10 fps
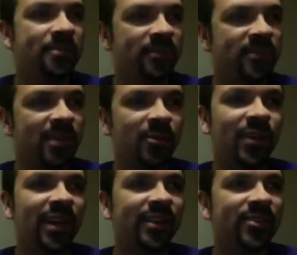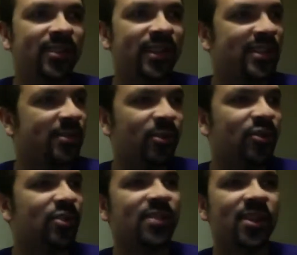some Orlando City
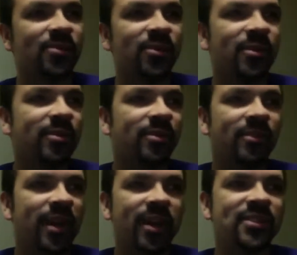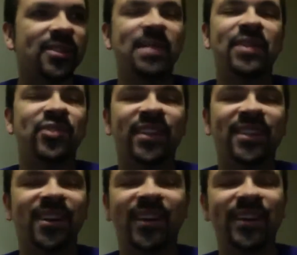supporters just don't want us to mention
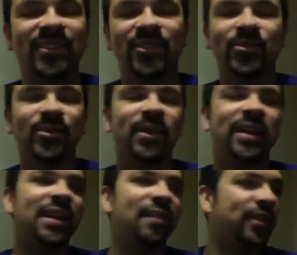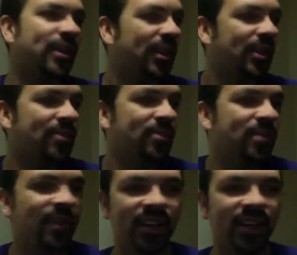this guy at all, the way he left the club. But